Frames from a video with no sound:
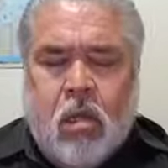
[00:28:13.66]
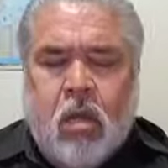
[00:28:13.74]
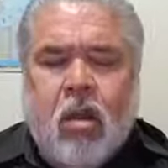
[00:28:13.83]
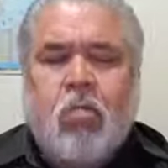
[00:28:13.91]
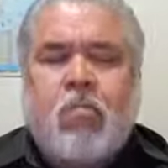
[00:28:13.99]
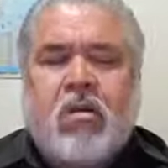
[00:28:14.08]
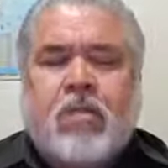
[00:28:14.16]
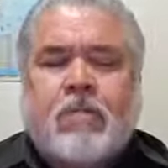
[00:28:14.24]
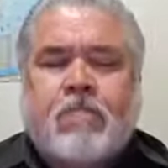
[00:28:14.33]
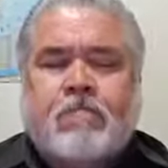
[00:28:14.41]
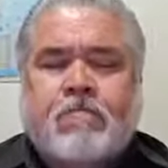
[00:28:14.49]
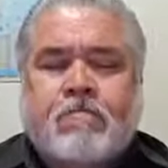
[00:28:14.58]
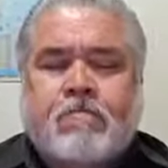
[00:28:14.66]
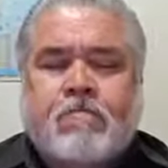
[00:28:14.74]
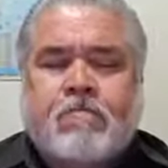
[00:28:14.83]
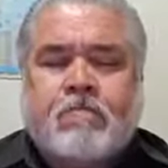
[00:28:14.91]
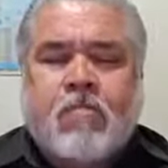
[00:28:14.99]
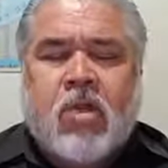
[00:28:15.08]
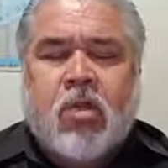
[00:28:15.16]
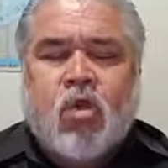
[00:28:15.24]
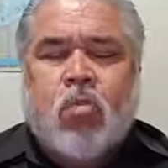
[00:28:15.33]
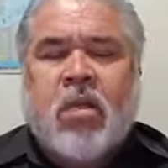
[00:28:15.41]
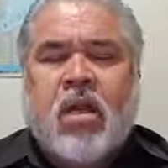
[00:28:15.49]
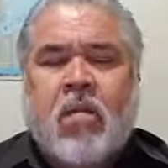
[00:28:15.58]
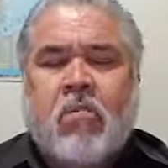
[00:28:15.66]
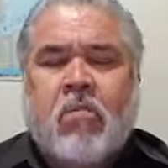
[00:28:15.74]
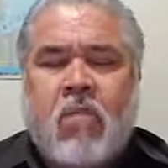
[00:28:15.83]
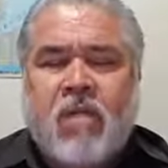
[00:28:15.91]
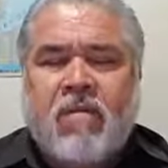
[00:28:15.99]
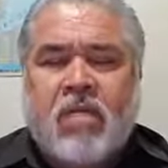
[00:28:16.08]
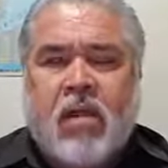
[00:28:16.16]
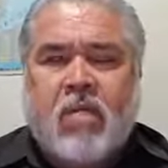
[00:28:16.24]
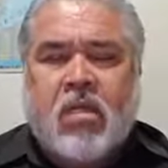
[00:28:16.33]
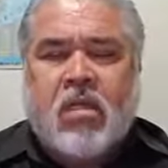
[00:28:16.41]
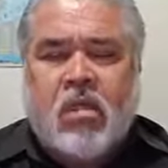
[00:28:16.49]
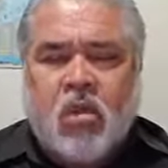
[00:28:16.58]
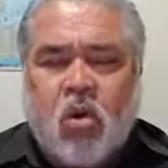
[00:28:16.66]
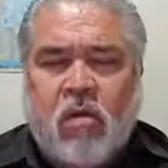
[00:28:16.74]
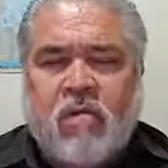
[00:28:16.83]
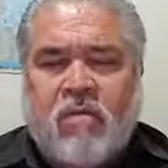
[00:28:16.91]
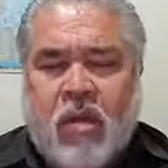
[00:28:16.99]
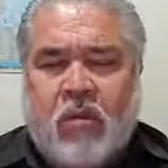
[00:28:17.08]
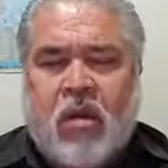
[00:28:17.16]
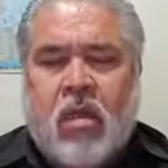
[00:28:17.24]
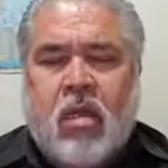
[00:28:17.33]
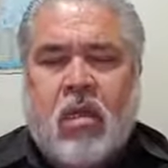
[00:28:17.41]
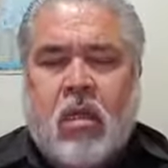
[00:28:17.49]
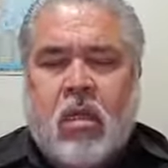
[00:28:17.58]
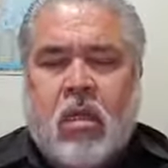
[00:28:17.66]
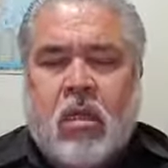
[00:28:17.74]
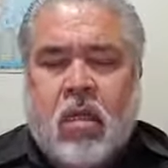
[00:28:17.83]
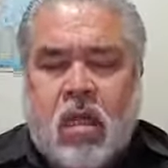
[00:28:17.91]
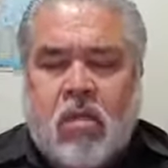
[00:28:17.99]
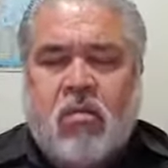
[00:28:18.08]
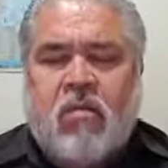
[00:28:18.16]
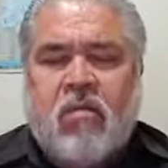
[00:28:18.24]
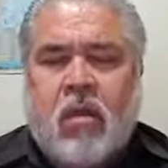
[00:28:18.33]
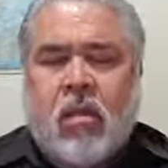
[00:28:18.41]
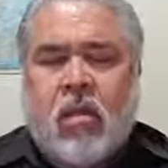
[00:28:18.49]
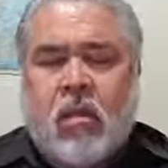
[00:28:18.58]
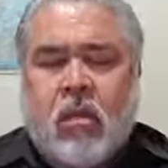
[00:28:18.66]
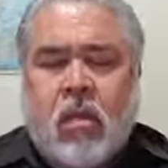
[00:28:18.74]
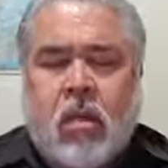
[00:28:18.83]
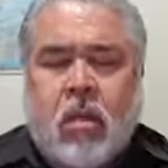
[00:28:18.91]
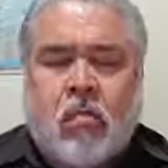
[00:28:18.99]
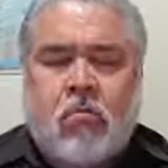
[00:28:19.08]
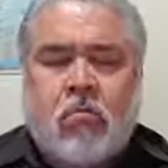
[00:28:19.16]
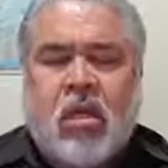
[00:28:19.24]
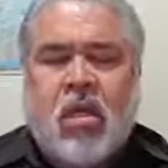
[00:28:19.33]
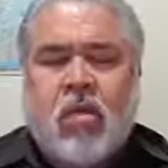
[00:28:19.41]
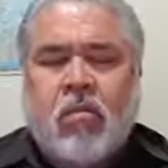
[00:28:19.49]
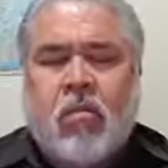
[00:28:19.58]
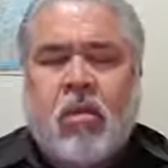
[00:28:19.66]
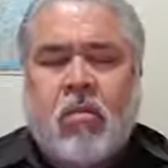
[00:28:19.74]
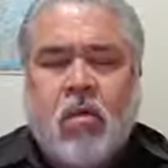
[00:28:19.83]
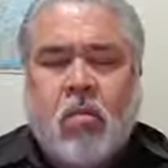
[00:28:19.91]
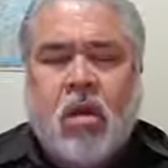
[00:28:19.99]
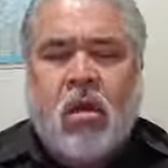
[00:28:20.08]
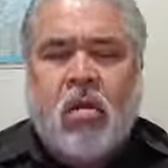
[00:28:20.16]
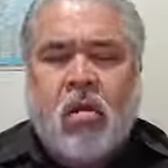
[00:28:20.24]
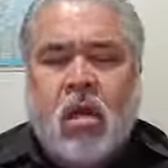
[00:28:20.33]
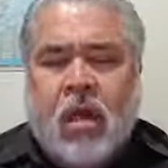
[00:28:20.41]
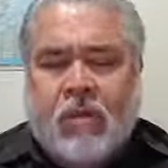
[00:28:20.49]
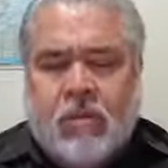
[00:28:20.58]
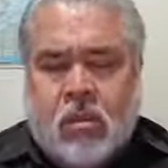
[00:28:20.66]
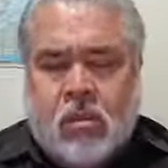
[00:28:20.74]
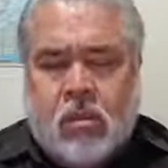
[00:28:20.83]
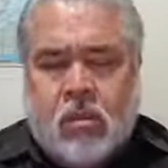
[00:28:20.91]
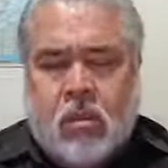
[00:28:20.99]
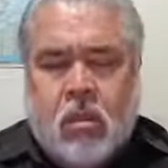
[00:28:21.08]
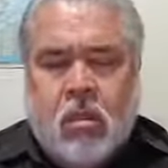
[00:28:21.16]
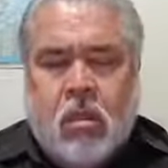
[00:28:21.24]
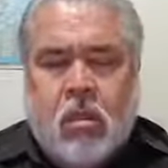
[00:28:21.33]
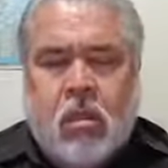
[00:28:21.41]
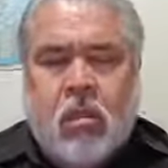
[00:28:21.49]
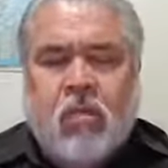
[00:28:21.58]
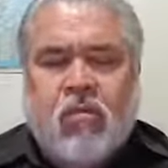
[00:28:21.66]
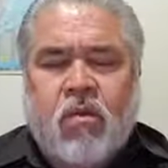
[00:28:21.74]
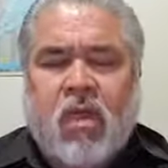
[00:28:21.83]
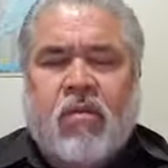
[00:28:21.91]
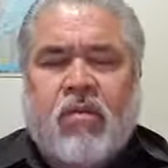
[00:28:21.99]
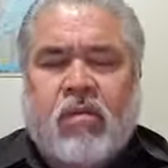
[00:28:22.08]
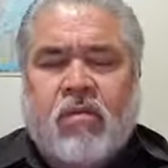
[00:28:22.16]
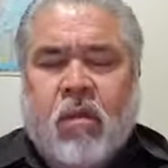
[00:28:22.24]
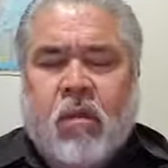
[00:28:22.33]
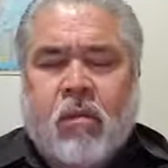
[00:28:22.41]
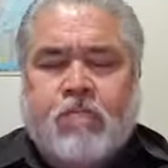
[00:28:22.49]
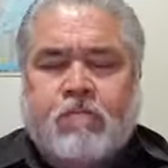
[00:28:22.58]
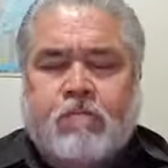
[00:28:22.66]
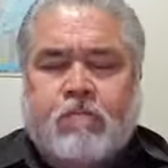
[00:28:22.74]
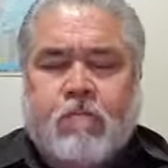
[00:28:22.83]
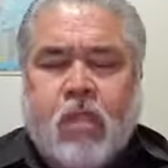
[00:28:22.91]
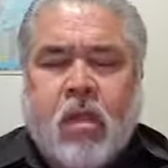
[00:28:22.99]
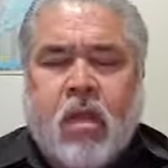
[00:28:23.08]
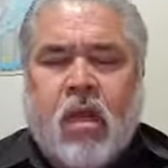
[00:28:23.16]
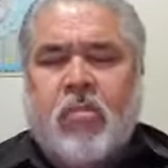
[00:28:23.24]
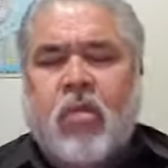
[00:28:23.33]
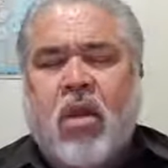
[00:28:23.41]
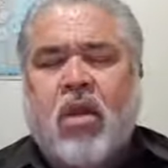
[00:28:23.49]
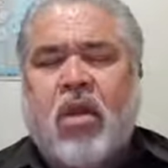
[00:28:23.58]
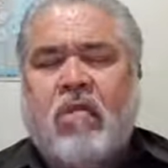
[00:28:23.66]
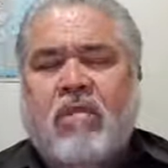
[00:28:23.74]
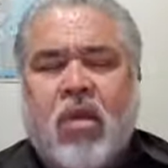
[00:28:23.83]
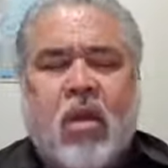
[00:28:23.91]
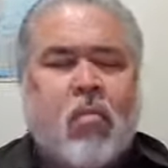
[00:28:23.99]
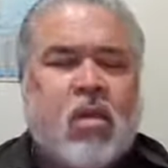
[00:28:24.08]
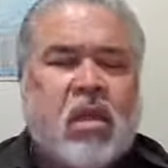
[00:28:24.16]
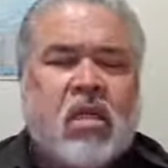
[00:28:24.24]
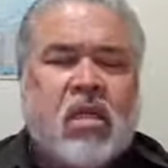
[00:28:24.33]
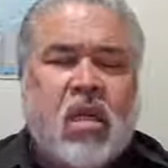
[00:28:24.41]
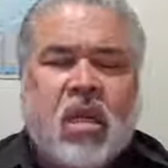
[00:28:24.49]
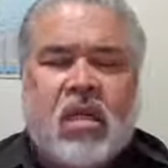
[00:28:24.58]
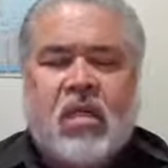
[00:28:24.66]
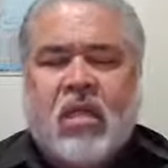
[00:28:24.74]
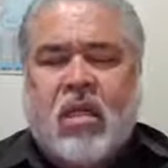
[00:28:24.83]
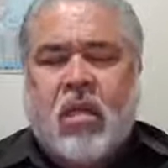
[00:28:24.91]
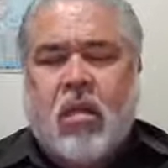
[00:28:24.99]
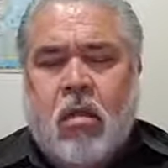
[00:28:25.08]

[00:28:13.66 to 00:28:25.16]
Help us to become one family, a strong family in your Father, making you number one in our lives. Forgive us, Father. And I pray that if anyone is listening,